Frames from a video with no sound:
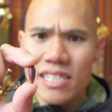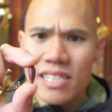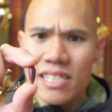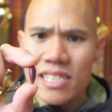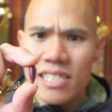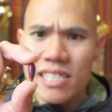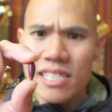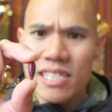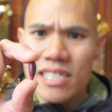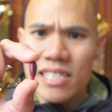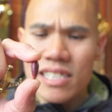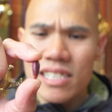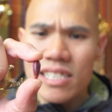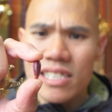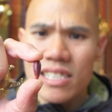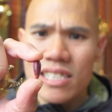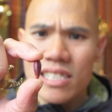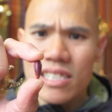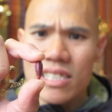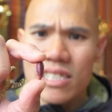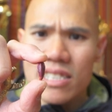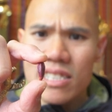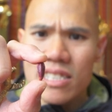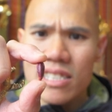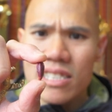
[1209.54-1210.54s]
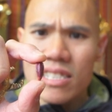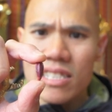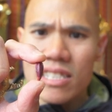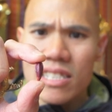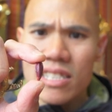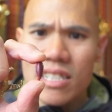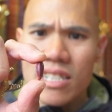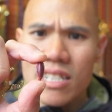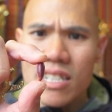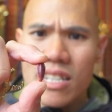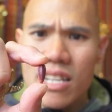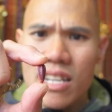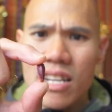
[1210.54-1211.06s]

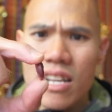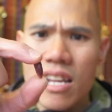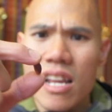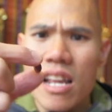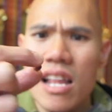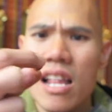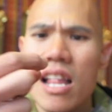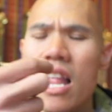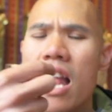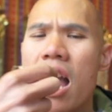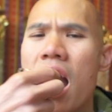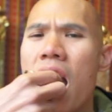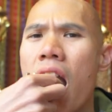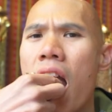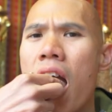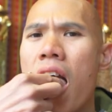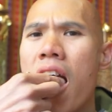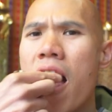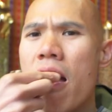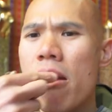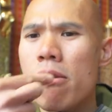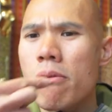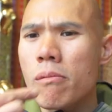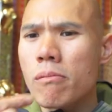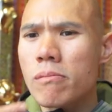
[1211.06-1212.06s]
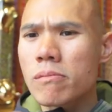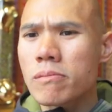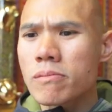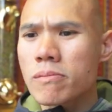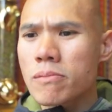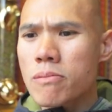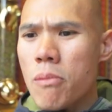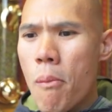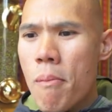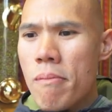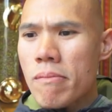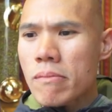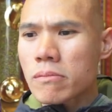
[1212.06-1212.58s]

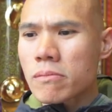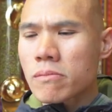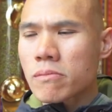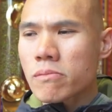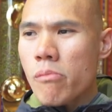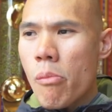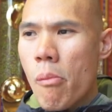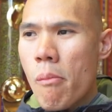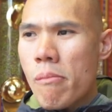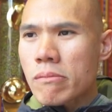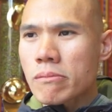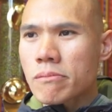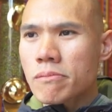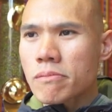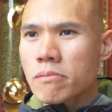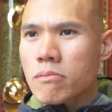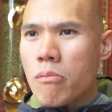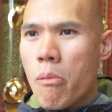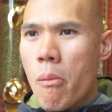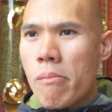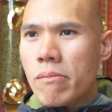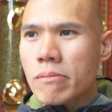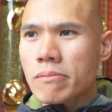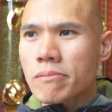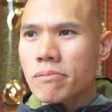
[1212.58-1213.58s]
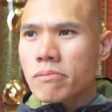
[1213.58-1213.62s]
(no one is talking)